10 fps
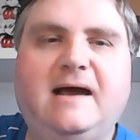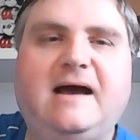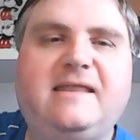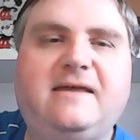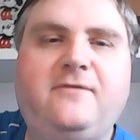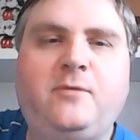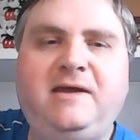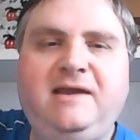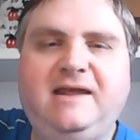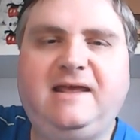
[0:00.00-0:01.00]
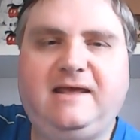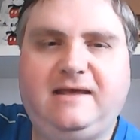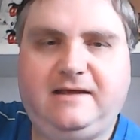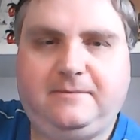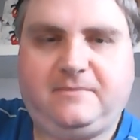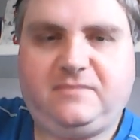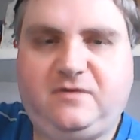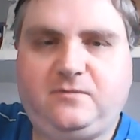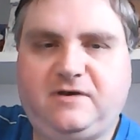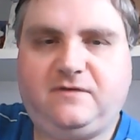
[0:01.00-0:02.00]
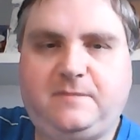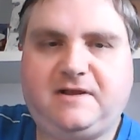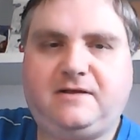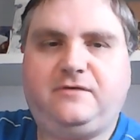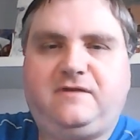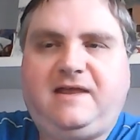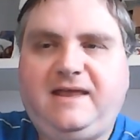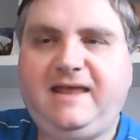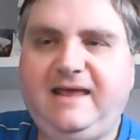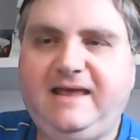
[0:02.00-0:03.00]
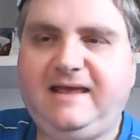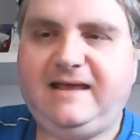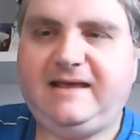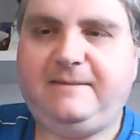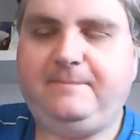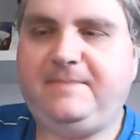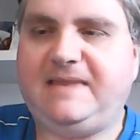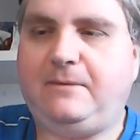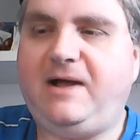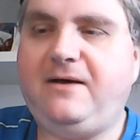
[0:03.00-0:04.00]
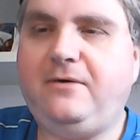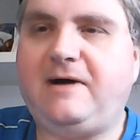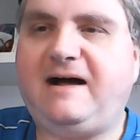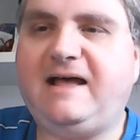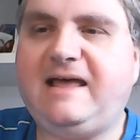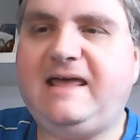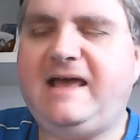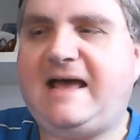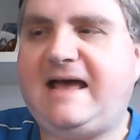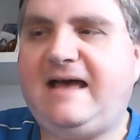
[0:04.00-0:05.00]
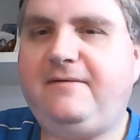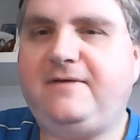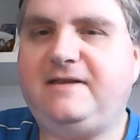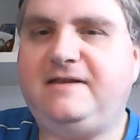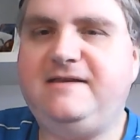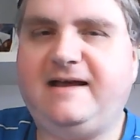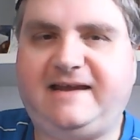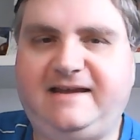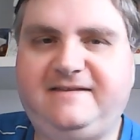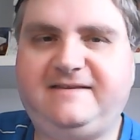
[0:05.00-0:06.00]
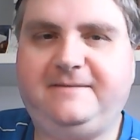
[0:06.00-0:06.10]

Hi there, everyone. Just bring this a bit close there. Well, I have done it.